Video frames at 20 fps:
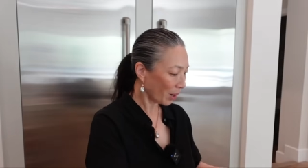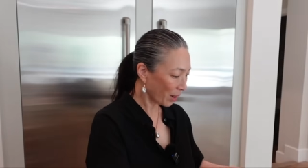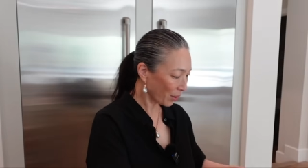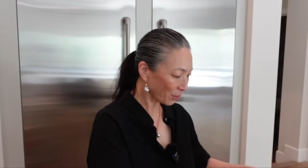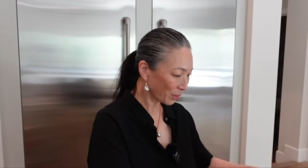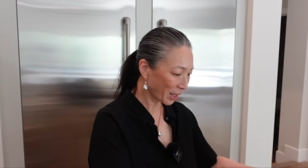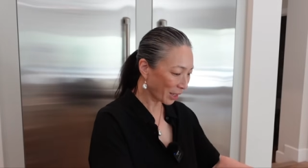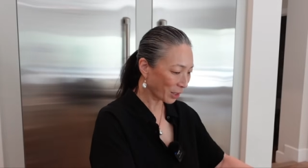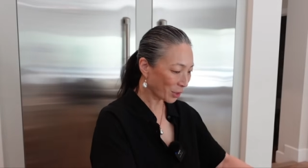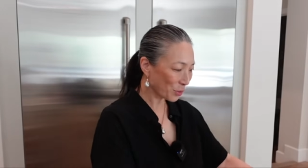Wow,
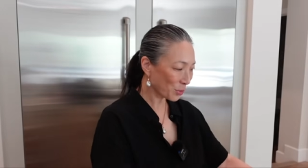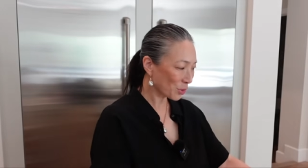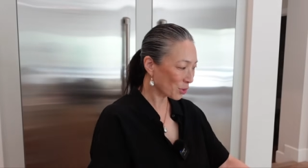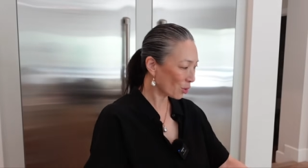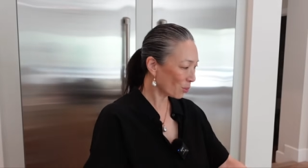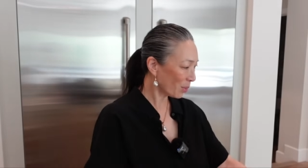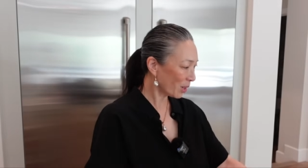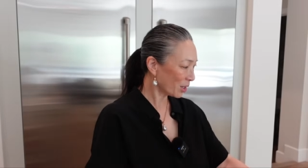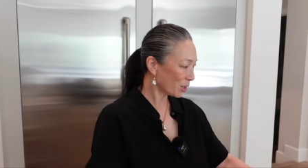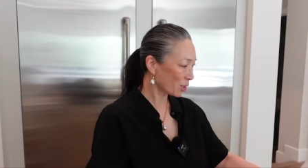thank you
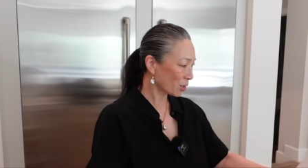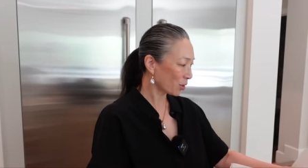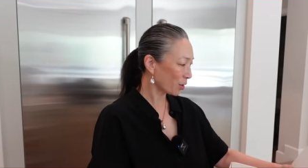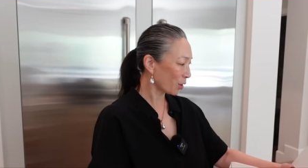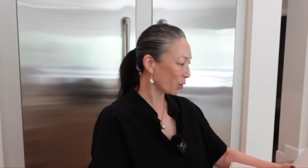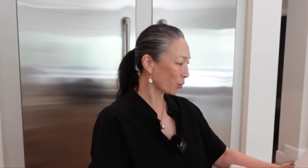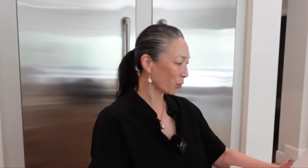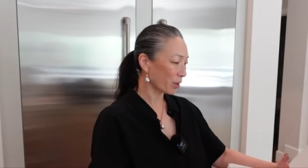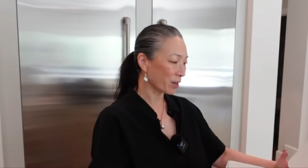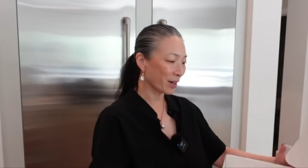so much,
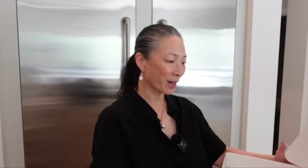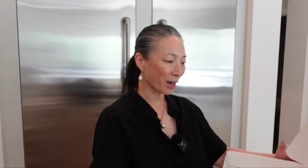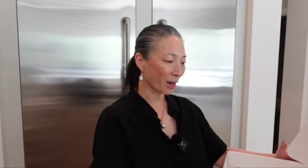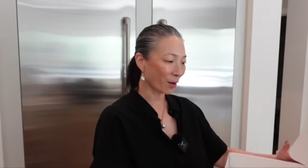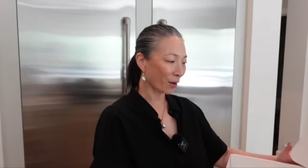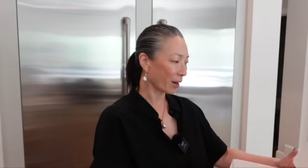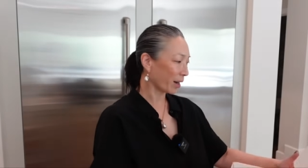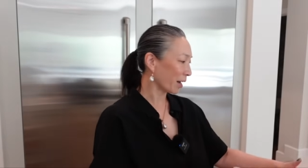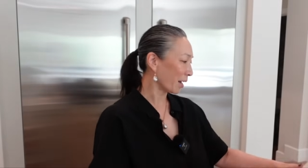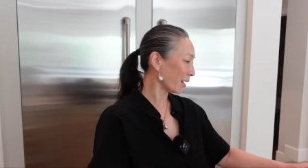The
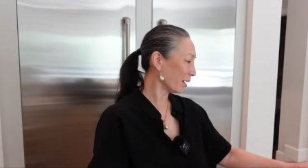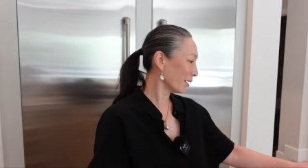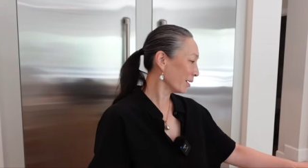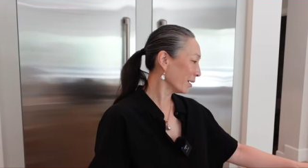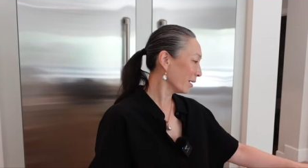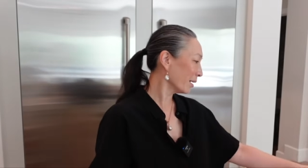Ordinary.